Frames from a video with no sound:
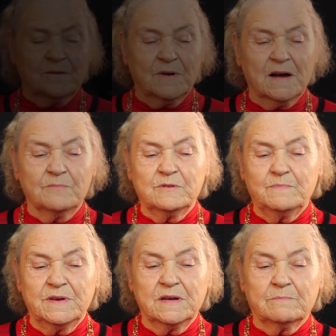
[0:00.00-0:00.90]
I would
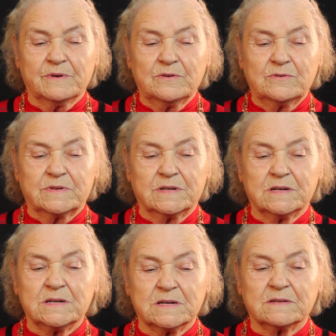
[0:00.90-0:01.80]
be about
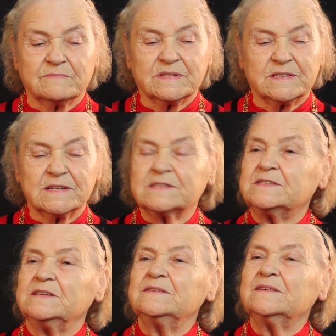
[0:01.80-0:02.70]

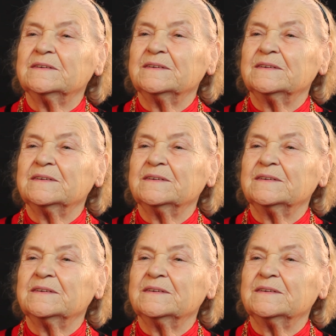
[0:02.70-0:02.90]
16